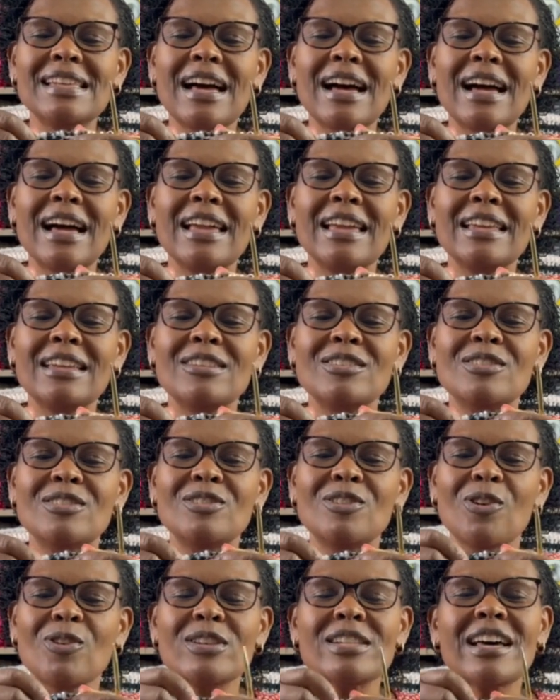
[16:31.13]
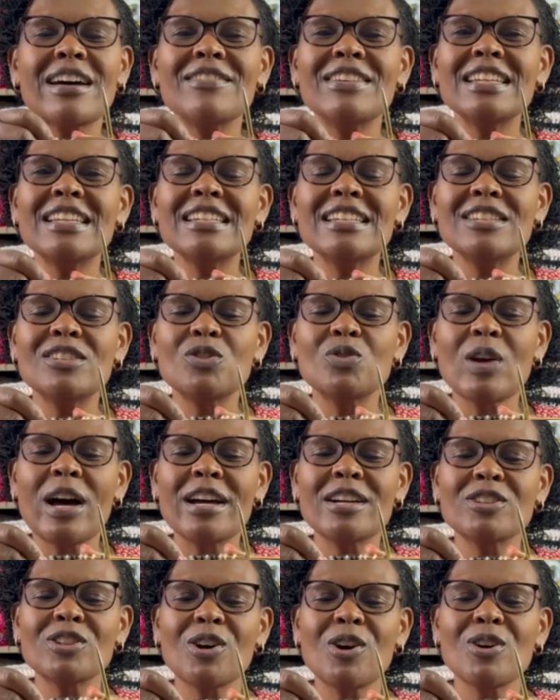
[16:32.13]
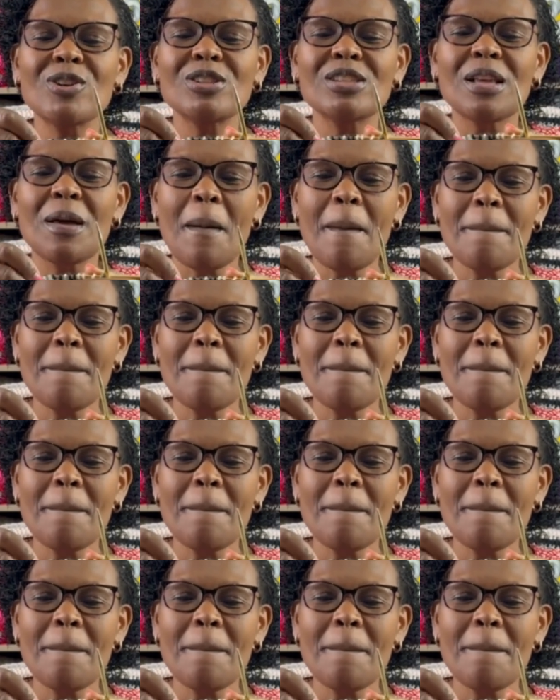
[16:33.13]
I don't have any distractions,